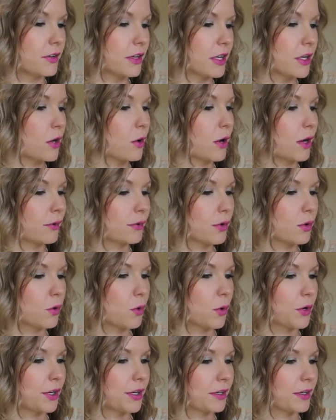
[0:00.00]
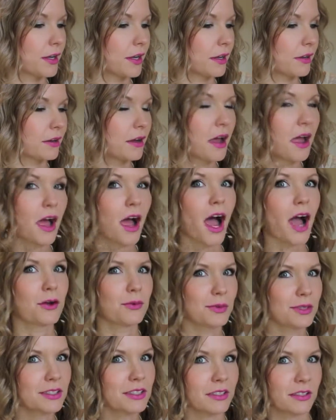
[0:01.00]
video I recorded, and
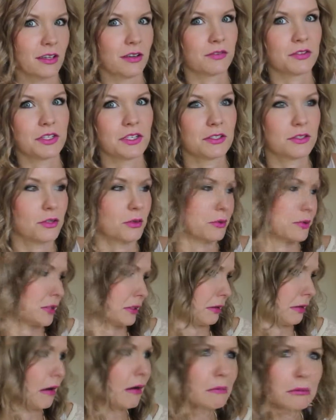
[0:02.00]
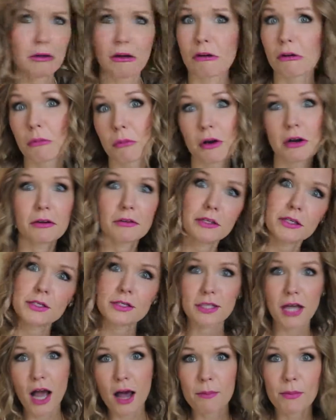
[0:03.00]
I really loved it. So I was like, I'm going to wear
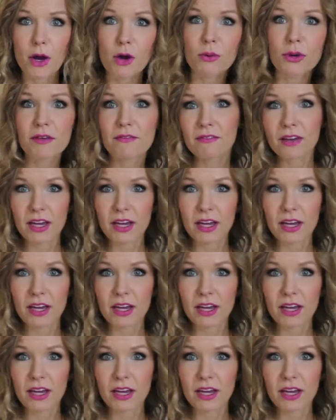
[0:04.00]
this combo in